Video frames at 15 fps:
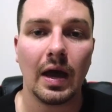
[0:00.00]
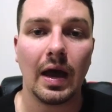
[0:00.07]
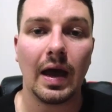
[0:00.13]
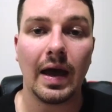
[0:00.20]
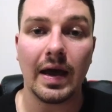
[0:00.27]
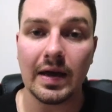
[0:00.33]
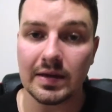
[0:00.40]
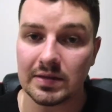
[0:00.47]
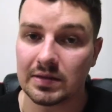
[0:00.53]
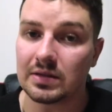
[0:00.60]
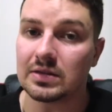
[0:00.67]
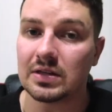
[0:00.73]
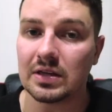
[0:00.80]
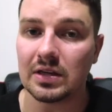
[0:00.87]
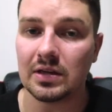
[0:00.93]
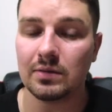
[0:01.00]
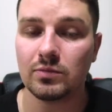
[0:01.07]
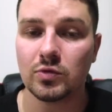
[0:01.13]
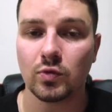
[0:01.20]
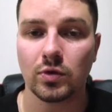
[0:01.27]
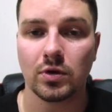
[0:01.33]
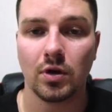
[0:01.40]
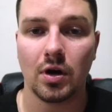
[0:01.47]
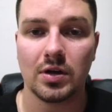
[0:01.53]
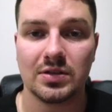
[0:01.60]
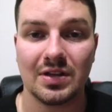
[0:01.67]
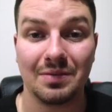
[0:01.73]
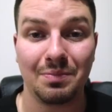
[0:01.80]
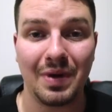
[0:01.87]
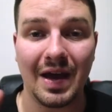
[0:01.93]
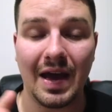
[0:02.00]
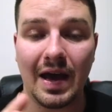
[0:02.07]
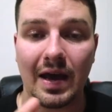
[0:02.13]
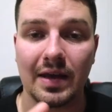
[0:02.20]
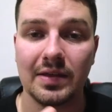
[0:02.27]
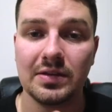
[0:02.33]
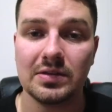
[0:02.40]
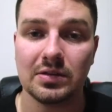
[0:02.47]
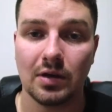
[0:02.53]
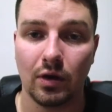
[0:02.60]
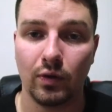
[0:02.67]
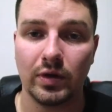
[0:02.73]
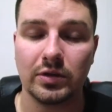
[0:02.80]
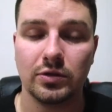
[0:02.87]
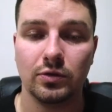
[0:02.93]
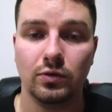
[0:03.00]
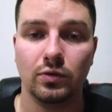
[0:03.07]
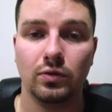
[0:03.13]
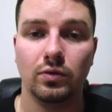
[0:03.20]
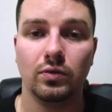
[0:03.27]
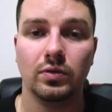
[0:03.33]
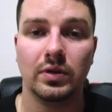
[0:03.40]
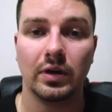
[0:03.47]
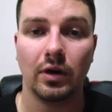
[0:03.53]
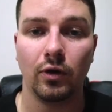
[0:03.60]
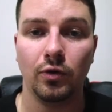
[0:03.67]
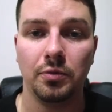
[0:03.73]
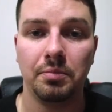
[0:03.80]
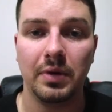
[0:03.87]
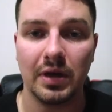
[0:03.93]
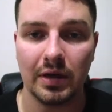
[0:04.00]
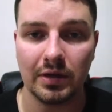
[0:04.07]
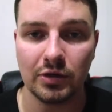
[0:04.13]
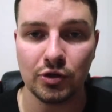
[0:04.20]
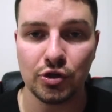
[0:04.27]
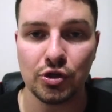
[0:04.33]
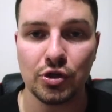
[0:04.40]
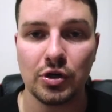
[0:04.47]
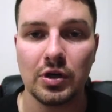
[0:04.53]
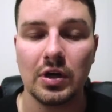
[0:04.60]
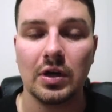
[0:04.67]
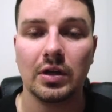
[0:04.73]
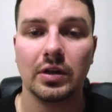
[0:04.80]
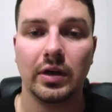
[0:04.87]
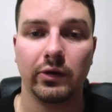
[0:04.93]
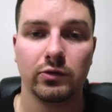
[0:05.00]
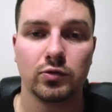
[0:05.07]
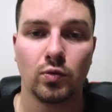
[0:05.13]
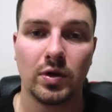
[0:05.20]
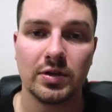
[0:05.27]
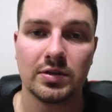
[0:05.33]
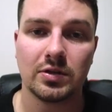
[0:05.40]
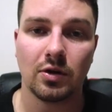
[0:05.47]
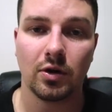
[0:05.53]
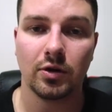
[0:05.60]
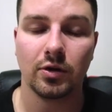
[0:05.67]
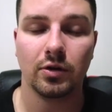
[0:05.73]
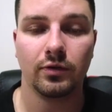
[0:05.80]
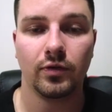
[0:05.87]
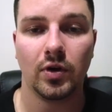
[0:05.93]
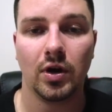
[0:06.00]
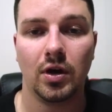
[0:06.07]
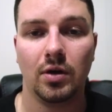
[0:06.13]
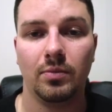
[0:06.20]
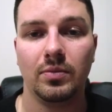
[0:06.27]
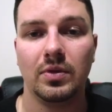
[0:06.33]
As the teams were crossing paths, going to their own bench, there was one starter from